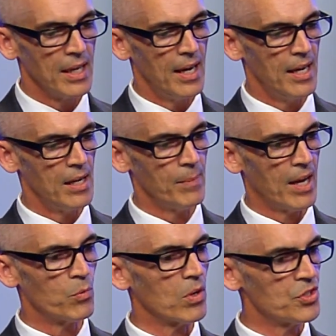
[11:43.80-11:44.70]

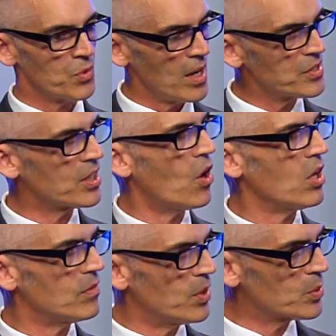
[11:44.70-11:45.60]
and we're addressing
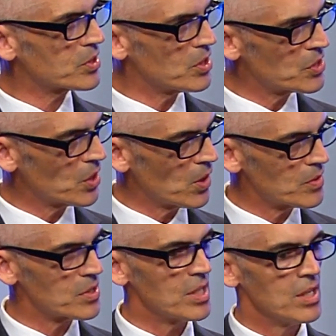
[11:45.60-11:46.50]
all of those
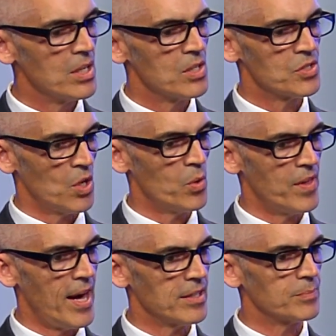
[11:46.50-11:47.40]
concerns so
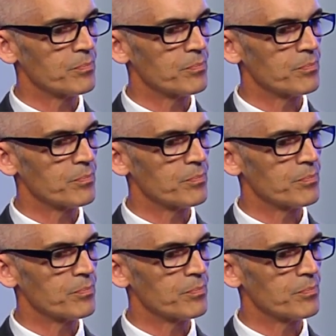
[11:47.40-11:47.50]
that